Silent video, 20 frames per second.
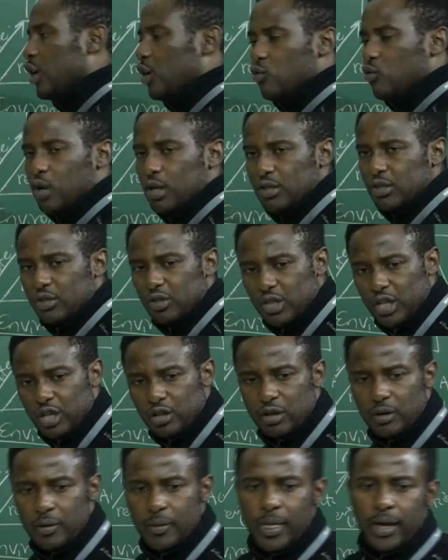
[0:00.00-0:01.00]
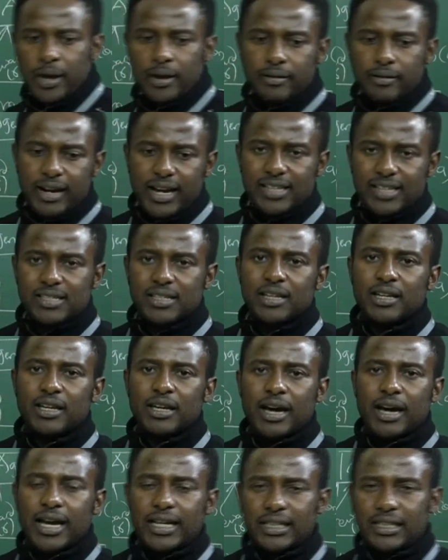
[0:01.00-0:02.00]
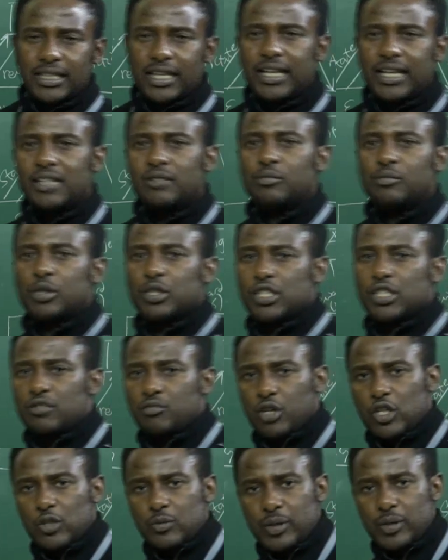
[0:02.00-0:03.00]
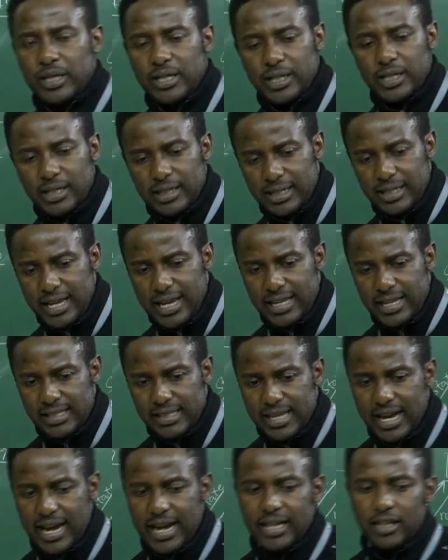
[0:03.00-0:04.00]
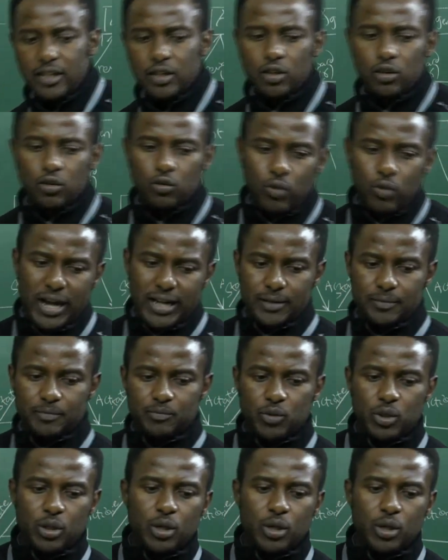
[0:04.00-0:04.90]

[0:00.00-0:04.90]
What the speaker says: or equal to 0, right? And then, but it must be less than 1.